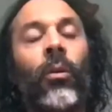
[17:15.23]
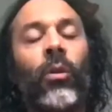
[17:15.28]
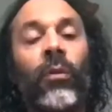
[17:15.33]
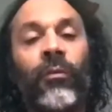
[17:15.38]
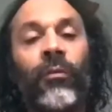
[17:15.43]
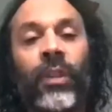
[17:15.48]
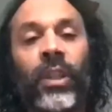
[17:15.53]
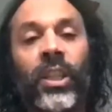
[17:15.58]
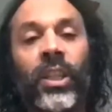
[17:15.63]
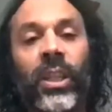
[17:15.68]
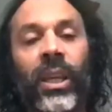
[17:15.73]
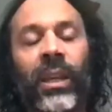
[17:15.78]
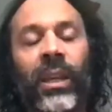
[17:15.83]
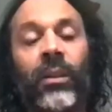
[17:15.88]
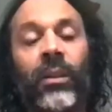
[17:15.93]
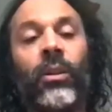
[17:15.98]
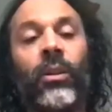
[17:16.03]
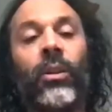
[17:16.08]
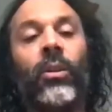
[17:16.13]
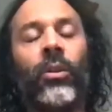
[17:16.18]

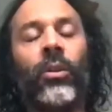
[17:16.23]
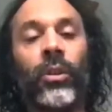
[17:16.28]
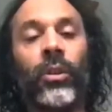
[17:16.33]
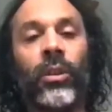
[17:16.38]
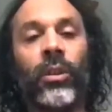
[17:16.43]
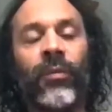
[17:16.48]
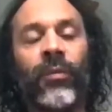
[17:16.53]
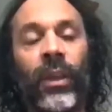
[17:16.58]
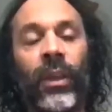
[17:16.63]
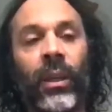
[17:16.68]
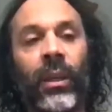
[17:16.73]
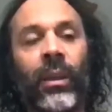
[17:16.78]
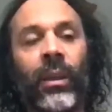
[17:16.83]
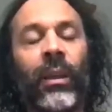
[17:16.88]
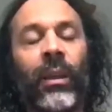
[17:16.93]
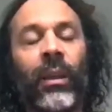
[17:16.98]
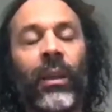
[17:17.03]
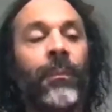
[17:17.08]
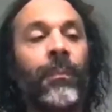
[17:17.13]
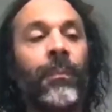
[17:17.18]
skills, the
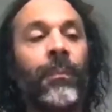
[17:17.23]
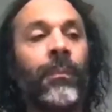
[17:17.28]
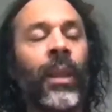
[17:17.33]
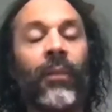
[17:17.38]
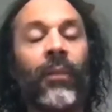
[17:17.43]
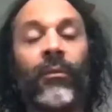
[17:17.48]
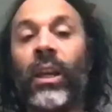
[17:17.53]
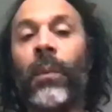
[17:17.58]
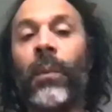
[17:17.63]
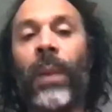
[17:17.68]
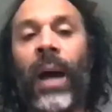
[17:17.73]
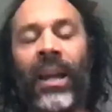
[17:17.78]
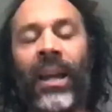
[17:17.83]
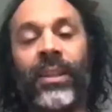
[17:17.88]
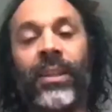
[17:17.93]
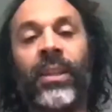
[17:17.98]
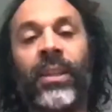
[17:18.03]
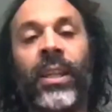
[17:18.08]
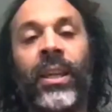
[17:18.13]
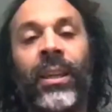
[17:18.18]

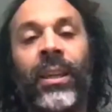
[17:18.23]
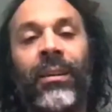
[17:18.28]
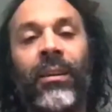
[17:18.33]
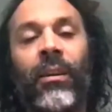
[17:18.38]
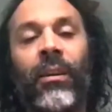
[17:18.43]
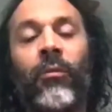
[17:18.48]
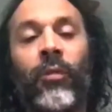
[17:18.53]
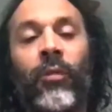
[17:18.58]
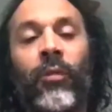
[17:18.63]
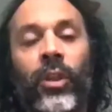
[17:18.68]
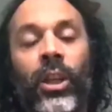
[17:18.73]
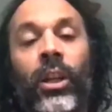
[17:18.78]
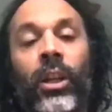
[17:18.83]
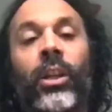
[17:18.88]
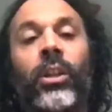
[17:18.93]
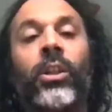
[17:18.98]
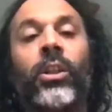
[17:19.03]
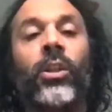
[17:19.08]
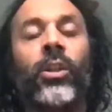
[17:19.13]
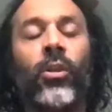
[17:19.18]
capacity of
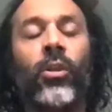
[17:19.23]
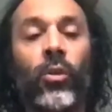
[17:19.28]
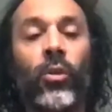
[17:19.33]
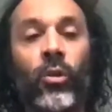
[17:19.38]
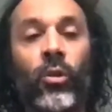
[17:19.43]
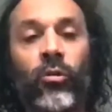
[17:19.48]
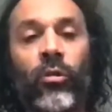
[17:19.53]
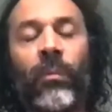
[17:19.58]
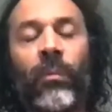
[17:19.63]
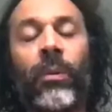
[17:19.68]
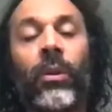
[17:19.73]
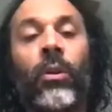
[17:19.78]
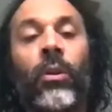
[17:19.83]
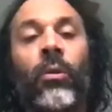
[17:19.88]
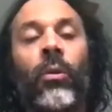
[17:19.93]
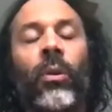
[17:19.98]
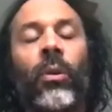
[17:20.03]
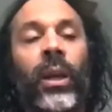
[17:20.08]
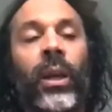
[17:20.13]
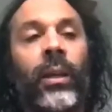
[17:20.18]
researchers contribute
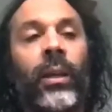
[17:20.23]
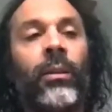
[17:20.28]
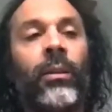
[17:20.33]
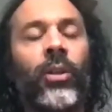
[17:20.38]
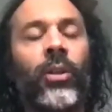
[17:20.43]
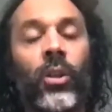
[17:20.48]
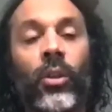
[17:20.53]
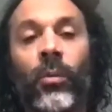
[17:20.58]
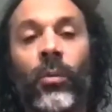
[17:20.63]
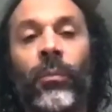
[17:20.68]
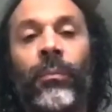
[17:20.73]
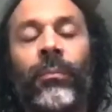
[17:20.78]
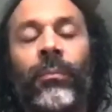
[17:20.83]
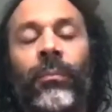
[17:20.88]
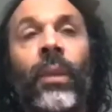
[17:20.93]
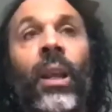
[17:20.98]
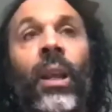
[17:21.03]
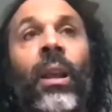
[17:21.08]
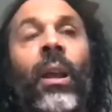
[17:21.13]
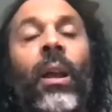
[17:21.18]
in some
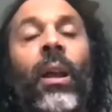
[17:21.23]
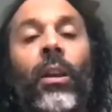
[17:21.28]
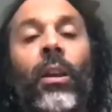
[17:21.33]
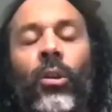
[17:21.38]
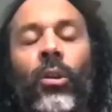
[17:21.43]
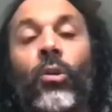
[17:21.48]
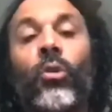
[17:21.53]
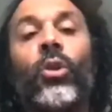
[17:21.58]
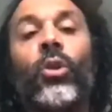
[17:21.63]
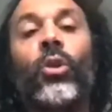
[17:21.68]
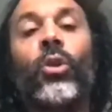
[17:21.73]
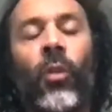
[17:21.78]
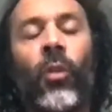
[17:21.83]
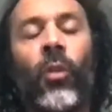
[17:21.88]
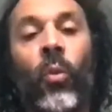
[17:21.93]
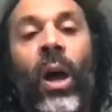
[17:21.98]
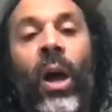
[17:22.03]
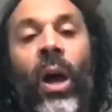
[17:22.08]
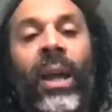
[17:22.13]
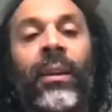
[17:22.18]
useful
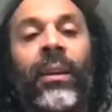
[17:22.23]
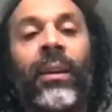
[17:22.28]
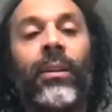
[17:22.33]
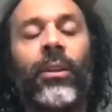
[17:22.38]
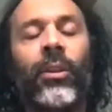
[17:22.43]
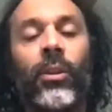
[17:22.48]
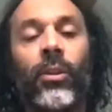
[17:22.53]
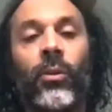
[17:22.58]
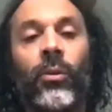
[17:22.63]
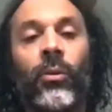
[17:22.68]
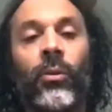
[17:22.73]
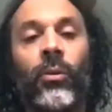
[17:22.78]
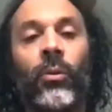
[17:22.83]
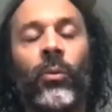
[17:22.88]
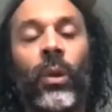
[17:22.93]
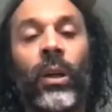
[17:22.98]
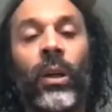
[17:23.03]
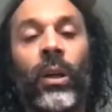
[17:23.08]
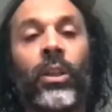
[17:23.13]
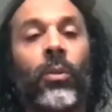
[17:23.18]
way to
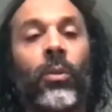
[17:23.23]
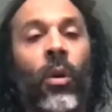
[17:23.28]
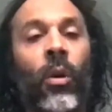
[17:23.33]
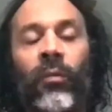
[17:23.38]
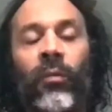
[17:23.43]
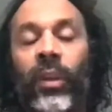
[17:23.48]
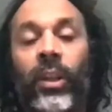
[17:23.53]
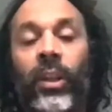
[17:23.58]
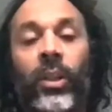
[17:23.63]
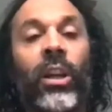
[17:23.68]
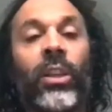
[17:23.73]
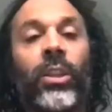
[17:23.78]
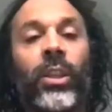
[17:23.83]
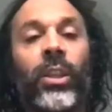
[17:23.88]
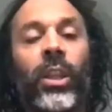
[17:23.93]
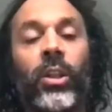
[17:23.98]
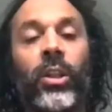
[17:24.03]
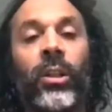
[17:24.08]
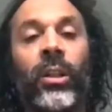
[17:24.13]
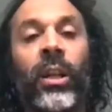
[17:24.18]
what this
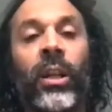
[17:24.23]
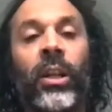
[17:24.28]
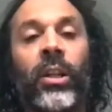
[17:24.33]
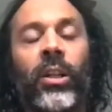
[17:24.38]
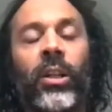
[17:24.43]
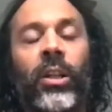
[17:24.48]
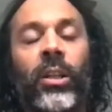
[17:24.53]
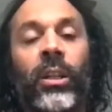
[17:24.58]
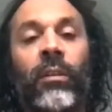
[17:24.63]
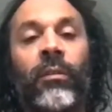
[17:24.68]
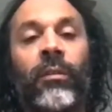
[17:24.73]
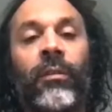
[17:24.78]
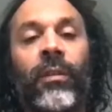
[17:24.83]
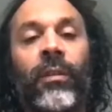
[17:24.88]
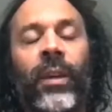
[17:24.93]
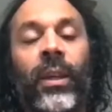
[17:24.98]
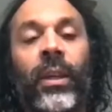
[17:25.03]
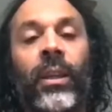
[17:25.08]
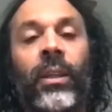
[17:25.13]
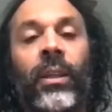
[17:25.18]
transition initiative
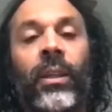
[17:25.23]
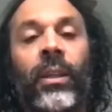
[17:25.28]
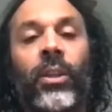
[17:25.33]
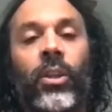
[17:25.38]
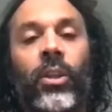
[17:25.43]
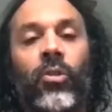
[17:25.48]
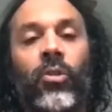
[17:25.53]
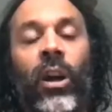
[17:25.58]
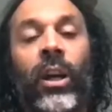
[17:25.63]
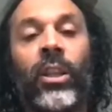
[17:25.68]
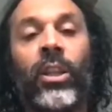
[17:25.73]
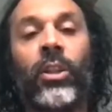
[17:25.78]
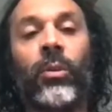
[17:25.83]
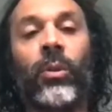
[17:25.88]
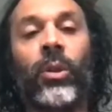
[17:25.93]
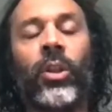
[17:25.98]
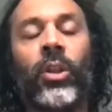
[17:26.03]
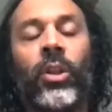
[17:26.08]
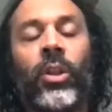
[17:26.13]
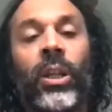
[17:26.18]
is trying to
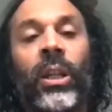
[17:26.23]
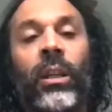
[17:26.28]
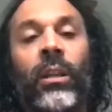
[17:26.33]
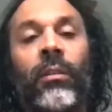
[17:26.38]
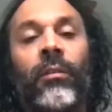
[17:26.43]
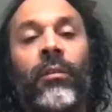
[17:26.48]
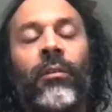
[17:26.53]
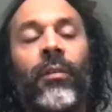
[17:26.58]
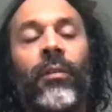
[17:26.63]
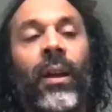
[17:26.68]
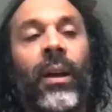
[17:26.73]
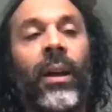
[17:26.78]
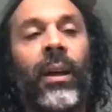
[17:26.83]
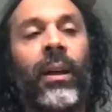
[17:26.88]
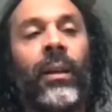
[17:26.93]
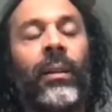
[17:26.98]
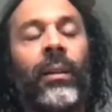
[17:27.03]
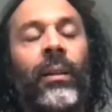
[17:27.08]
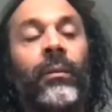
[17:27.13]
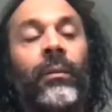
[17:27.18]
achieve?
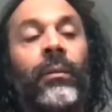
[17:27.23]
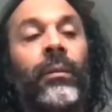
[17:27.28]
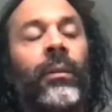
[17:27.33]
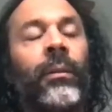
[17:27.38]
And